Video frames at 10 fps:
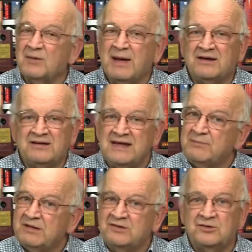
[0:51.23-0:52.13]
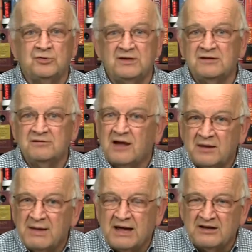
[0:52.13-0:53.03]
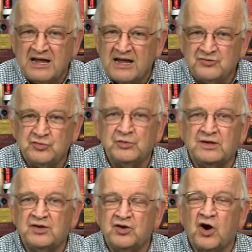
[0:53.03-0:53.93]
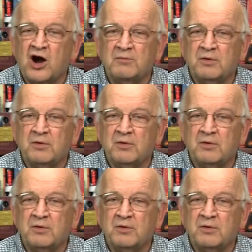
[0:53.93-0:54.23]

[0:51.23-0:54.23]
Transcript: about demons who can come out at you in the dark,